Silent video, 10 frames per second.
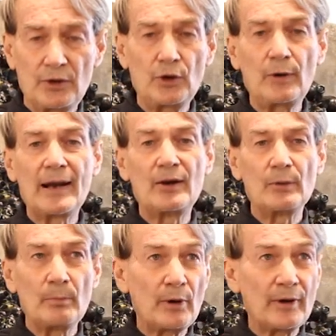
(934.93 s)

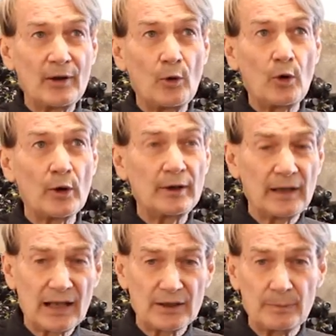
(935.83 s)
curator Murray
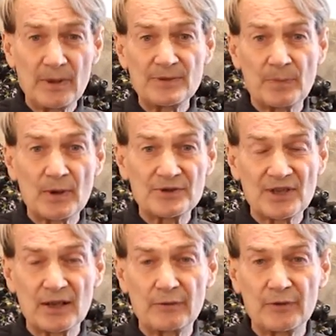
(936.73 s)
Horn at the Pittsburgh
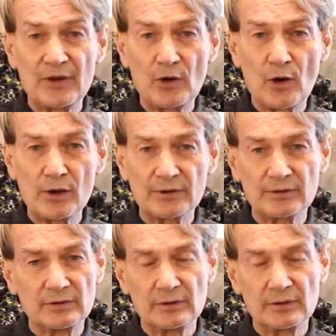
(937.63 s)
Center for the Art